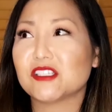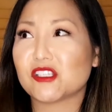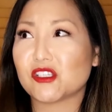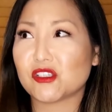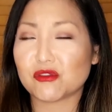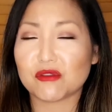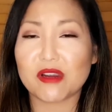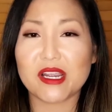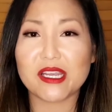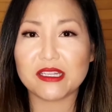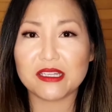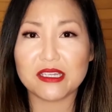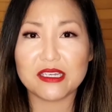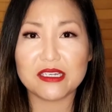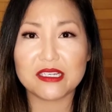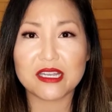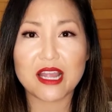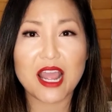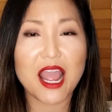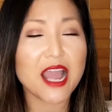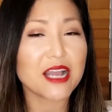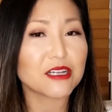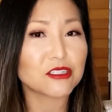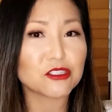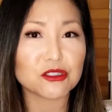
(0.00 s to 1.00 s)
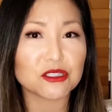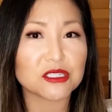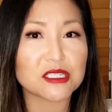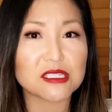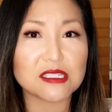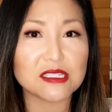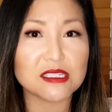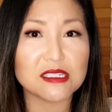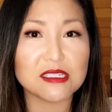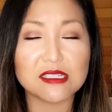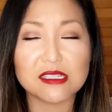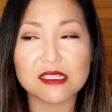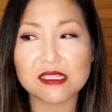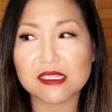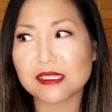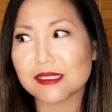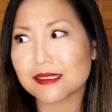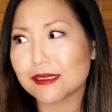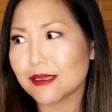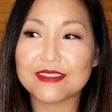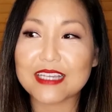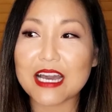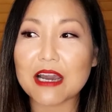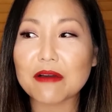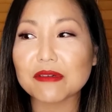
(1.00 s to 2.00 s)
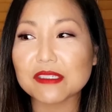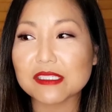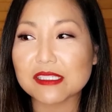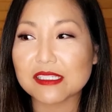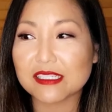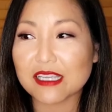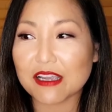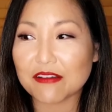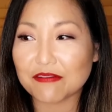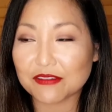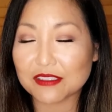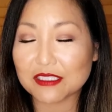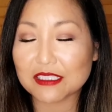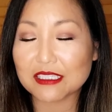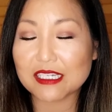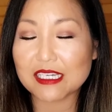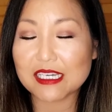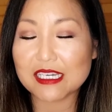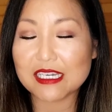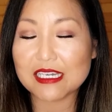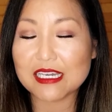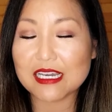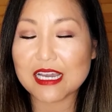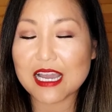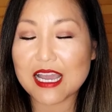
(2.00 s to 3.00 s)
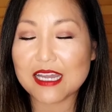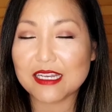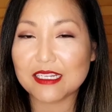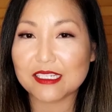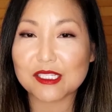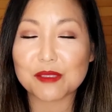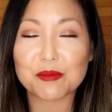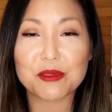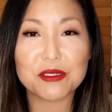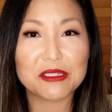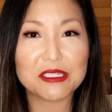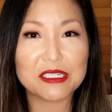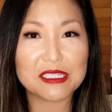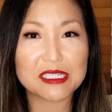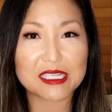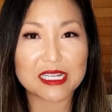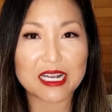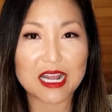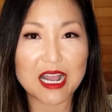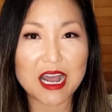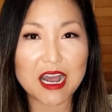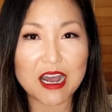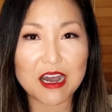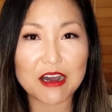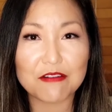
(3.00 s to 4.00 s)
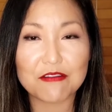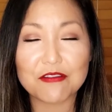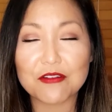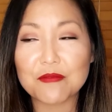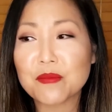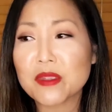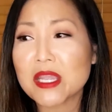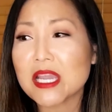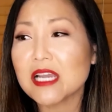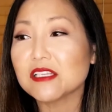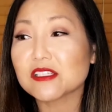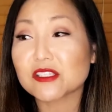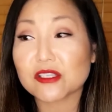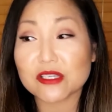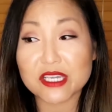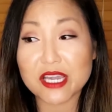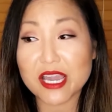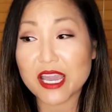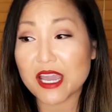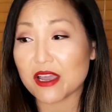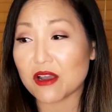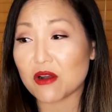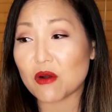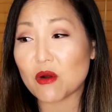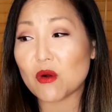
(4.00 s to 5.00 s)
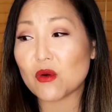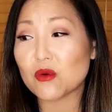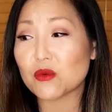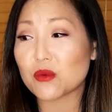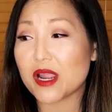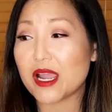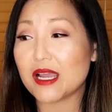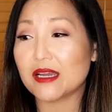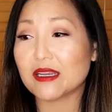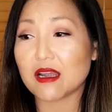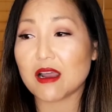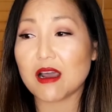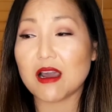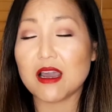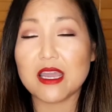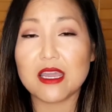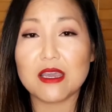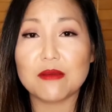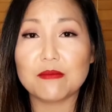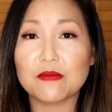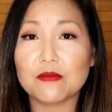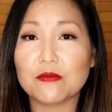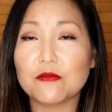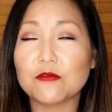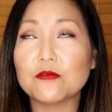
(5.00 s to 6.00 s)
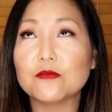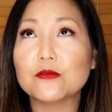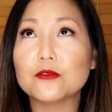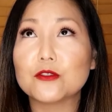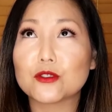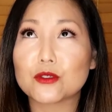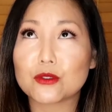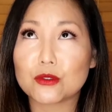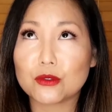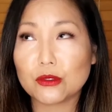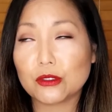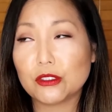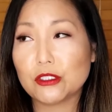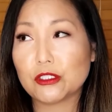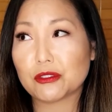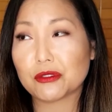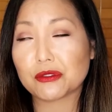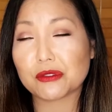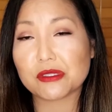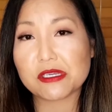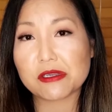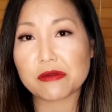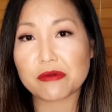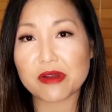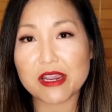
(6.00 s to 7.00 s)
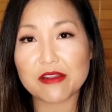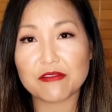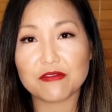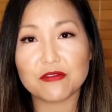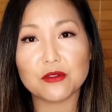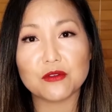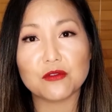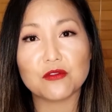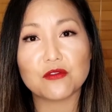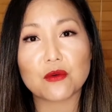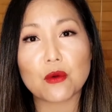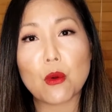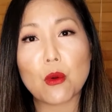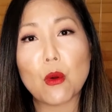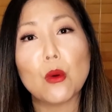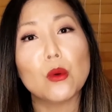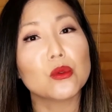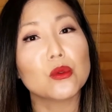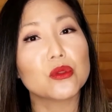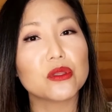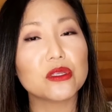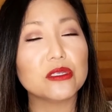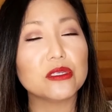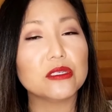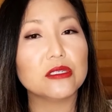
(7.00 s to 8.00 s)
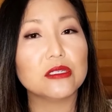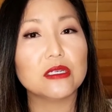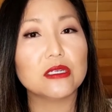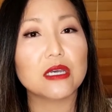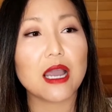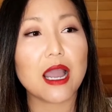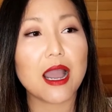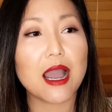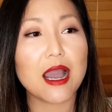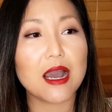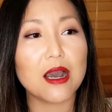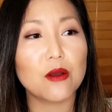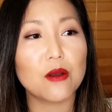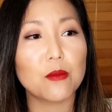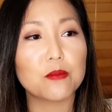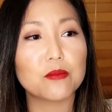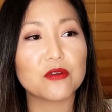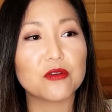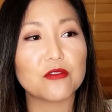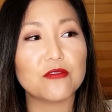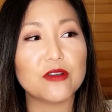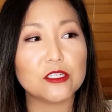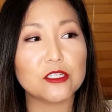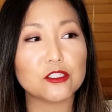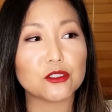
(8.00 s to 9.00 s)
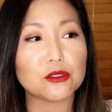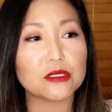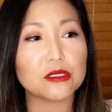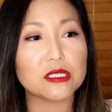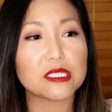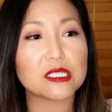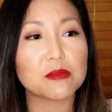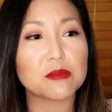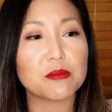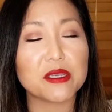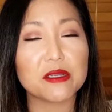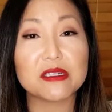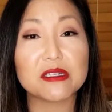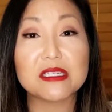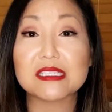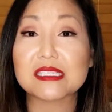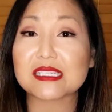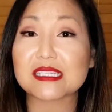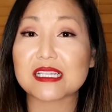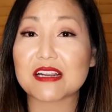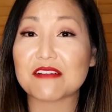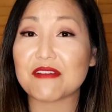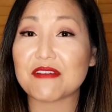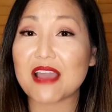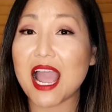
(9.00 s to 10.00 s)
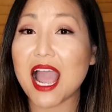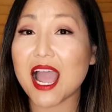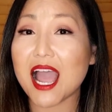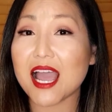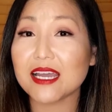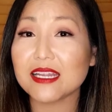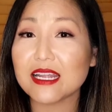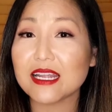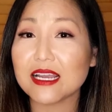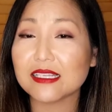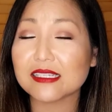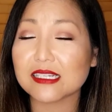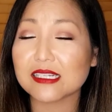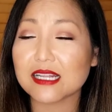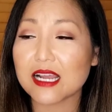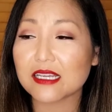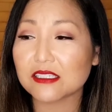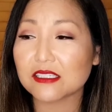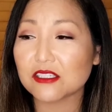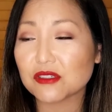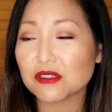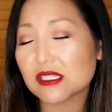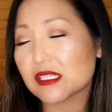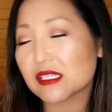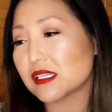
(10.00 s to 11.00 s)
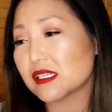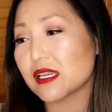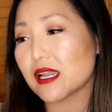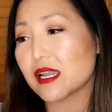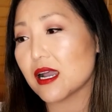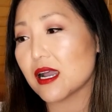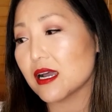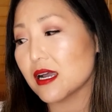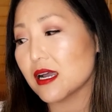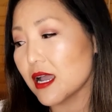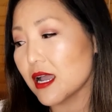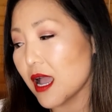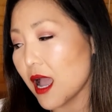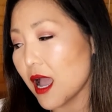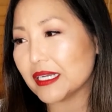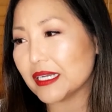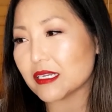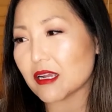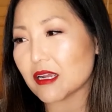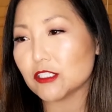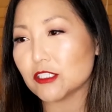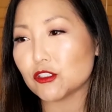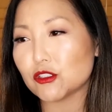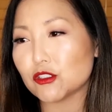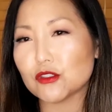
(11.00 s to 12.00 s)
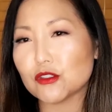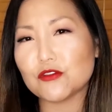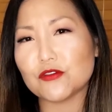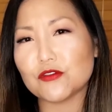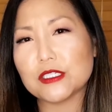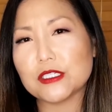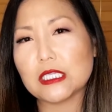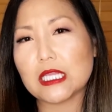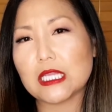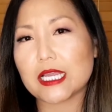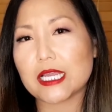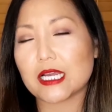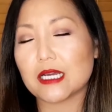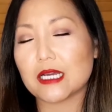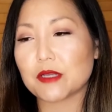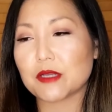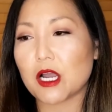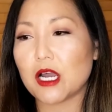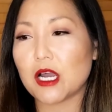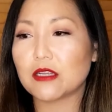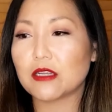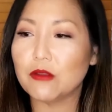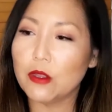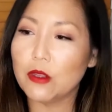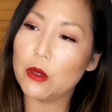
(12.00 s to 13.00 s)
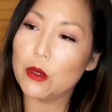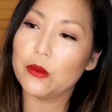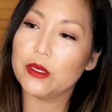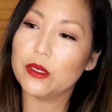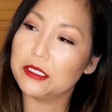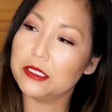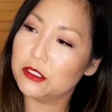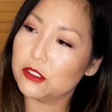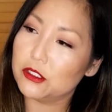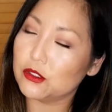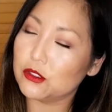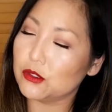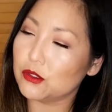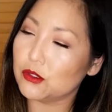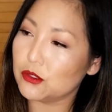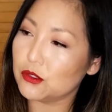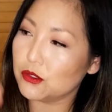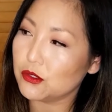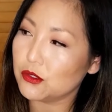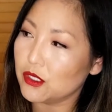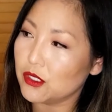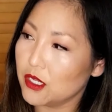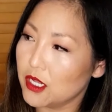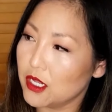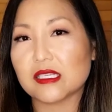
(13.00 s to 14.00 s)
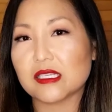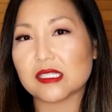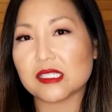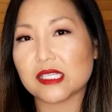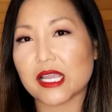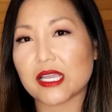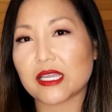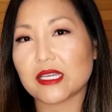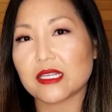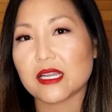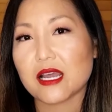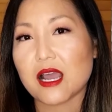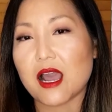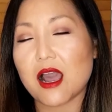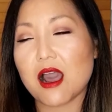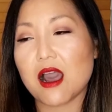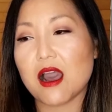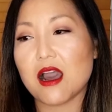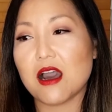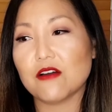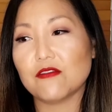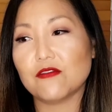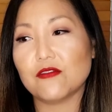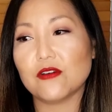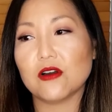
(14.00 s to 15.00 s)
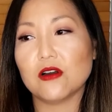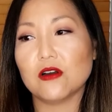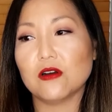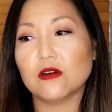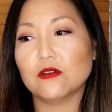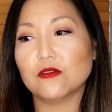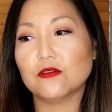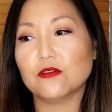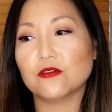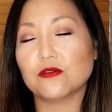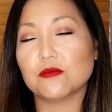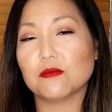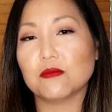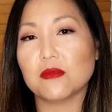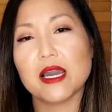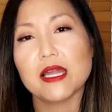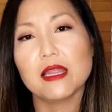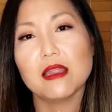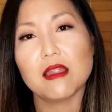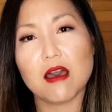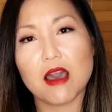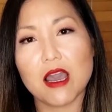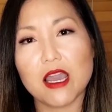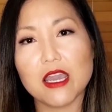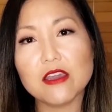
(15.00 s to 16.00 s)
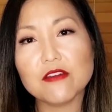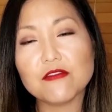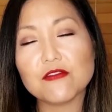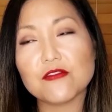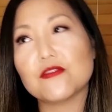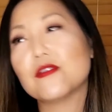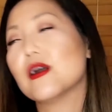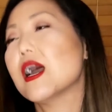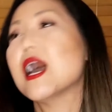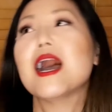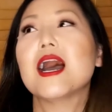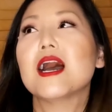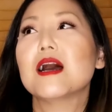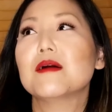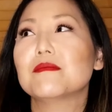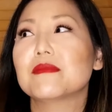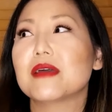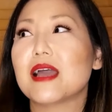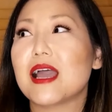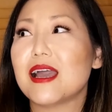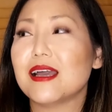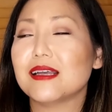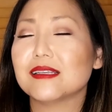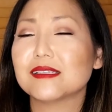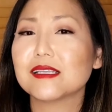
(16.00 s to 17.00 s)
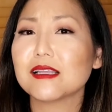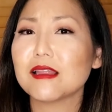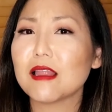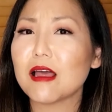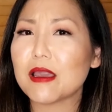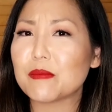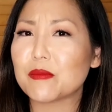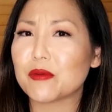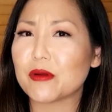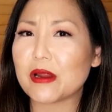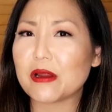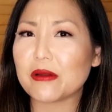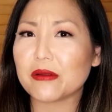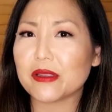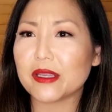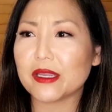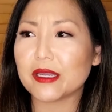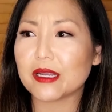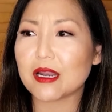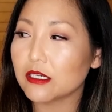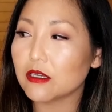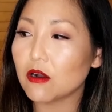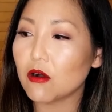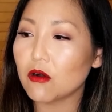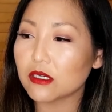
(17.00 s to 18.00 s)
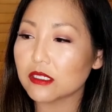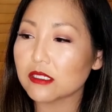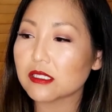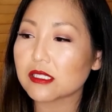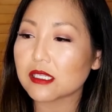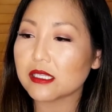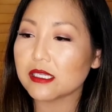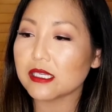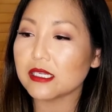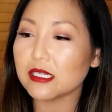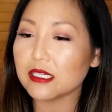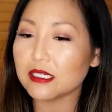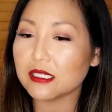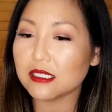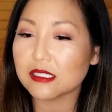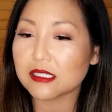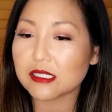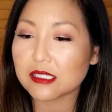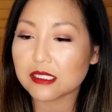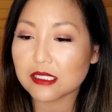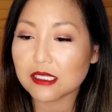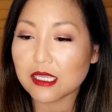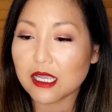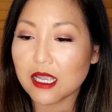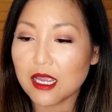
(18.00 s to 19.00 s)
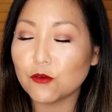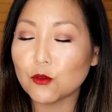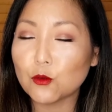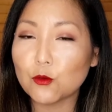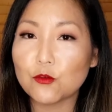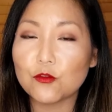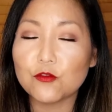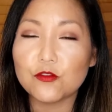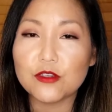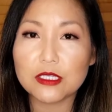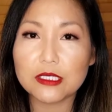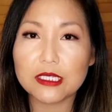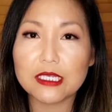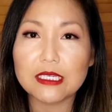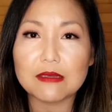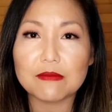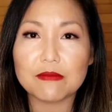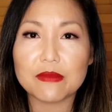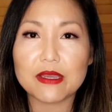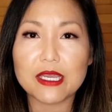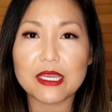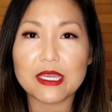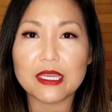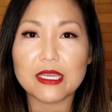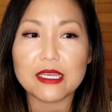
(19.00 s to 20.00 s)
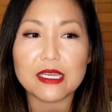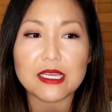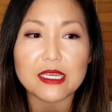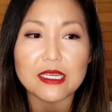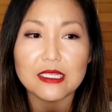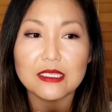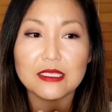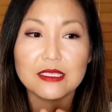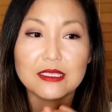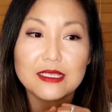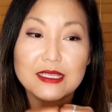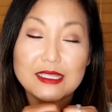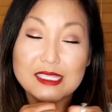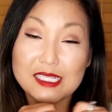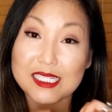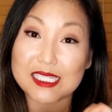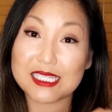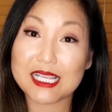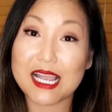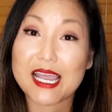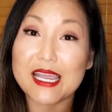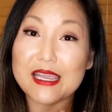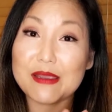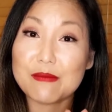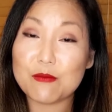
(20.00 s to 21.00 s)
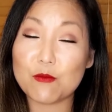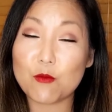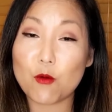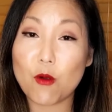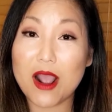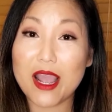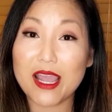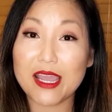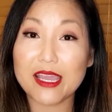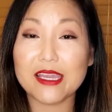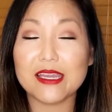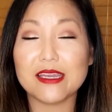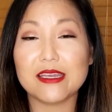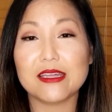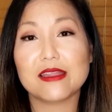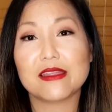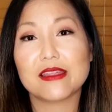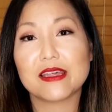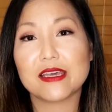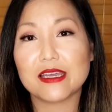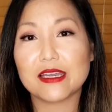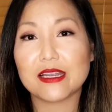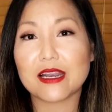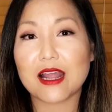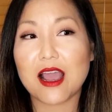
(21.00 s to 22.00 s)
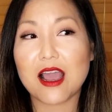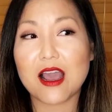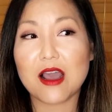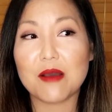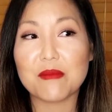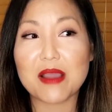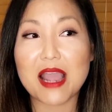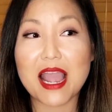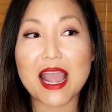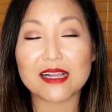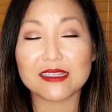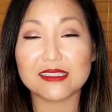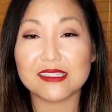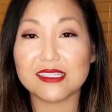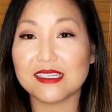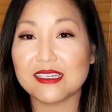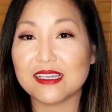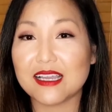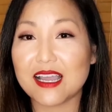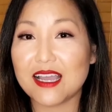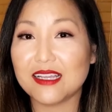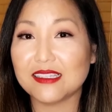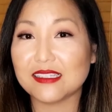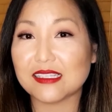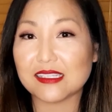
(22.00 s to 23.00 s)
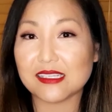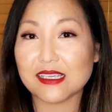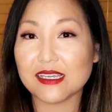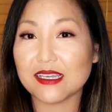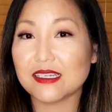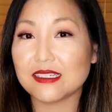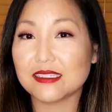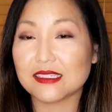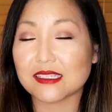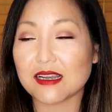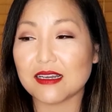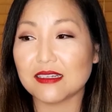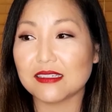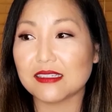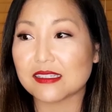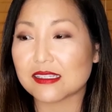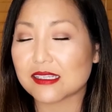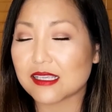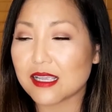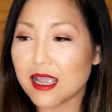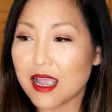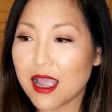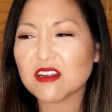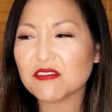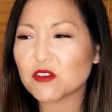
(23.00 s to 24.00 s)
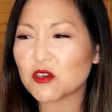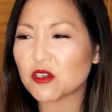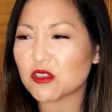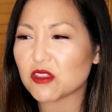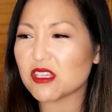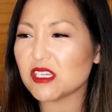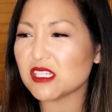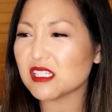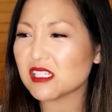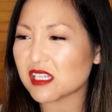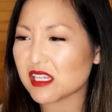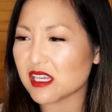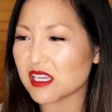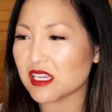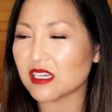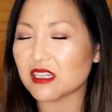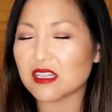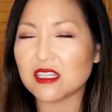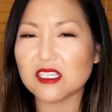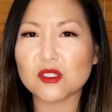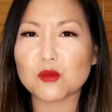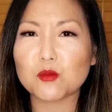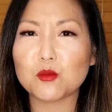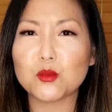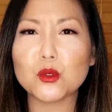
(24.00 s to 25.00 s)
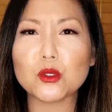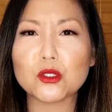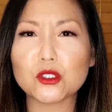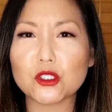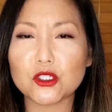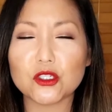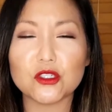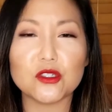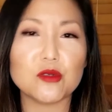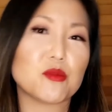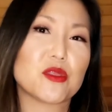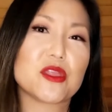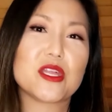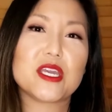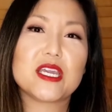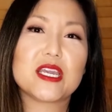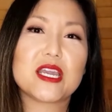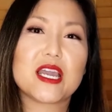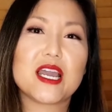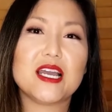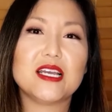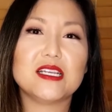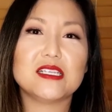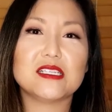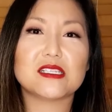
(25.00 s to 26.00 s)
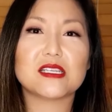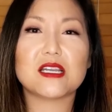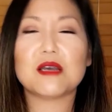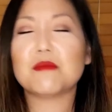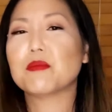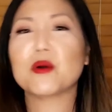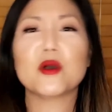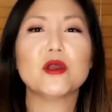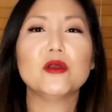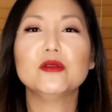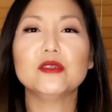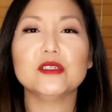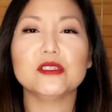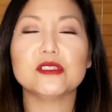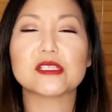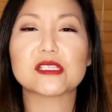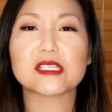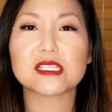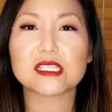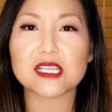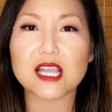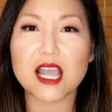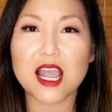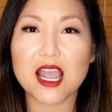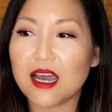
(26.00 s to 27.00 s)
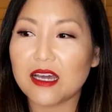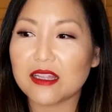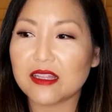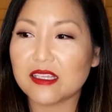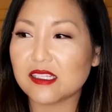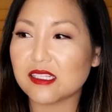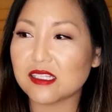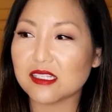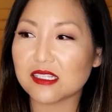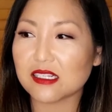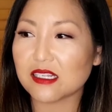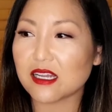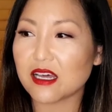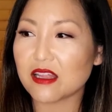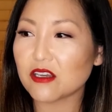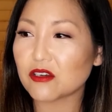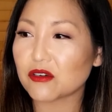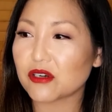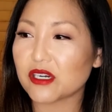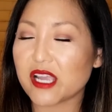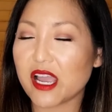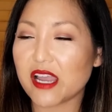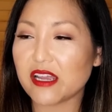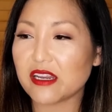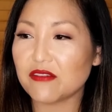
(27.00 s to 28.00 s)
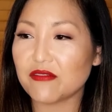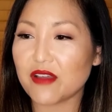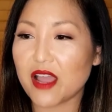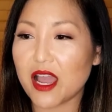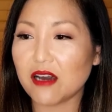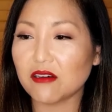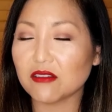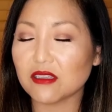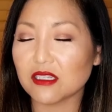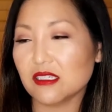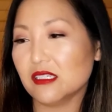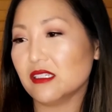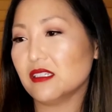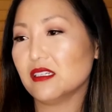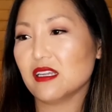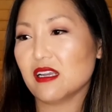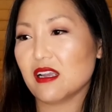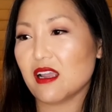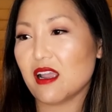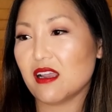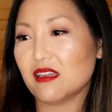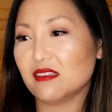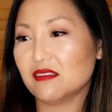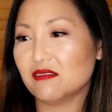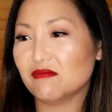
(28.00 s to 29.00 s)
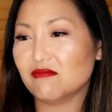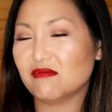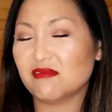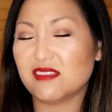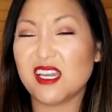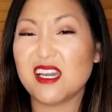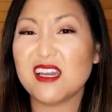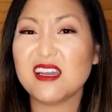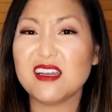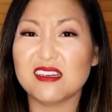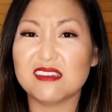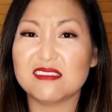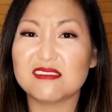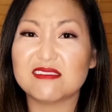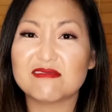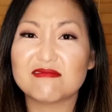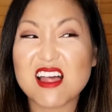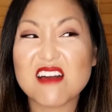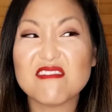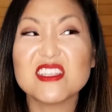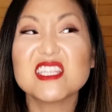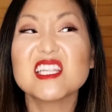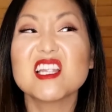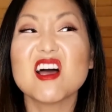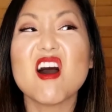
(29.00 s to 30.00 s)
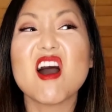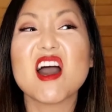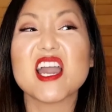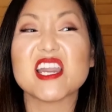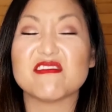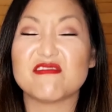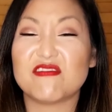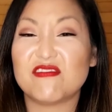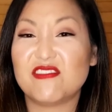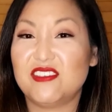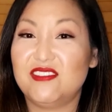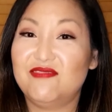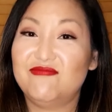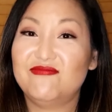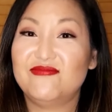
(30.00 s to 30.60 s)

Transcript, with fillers: Australian actresses. That was definitely an experience and a half. So yeah, all round, I am truly, truly grateful for all the uh, professional experience that I've had as an actor and singer. But I do feel like I'm kind of going to the second half of my life um, as a librarian. It honestly is fulfilling me in the same way that um, acting and singing does. And I've got this thing, this booktube thing as a bonus. Uh, this is another creative outlet and yeah, love and life.